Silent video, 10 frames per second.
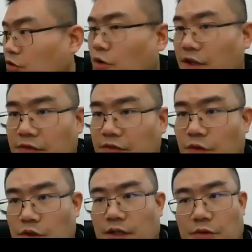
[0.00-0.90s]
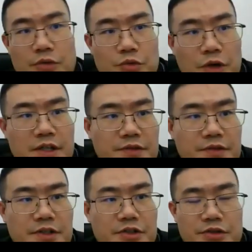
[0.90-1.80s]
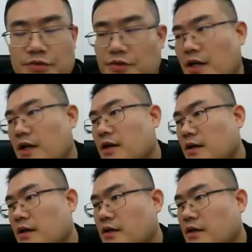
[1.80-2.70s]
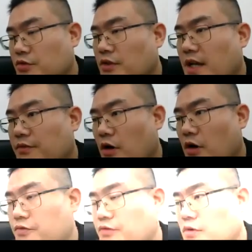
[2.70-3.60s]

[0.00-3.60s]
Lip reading: 2040, relatively to the level of